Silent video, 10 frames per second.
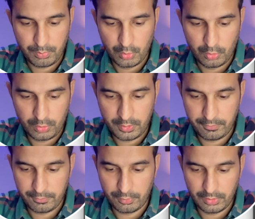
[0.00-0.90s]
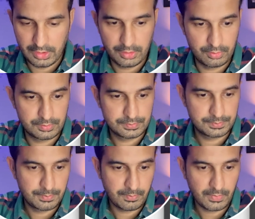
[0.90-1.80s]
portfolio.
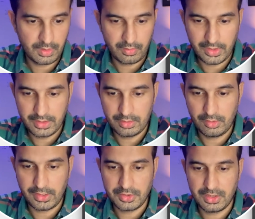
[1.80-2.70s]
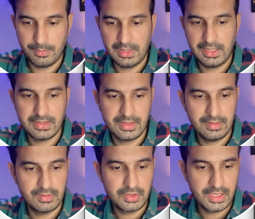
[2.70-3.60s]
All right, .html and I
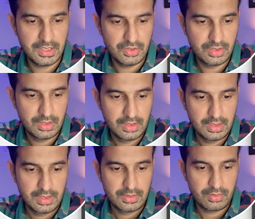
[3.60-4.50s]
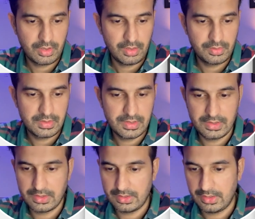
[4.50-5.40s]
save the change. So now this
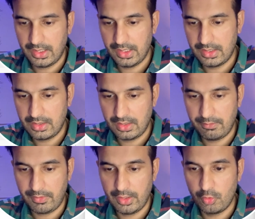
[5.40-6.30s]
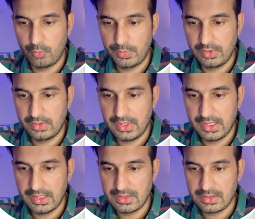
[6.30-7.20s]
is it. If I open
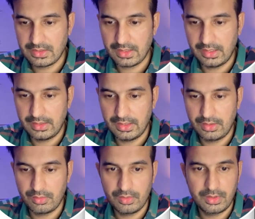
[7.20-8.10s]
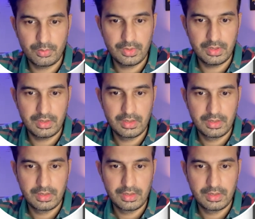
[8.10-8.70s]
this, I think, you know, it will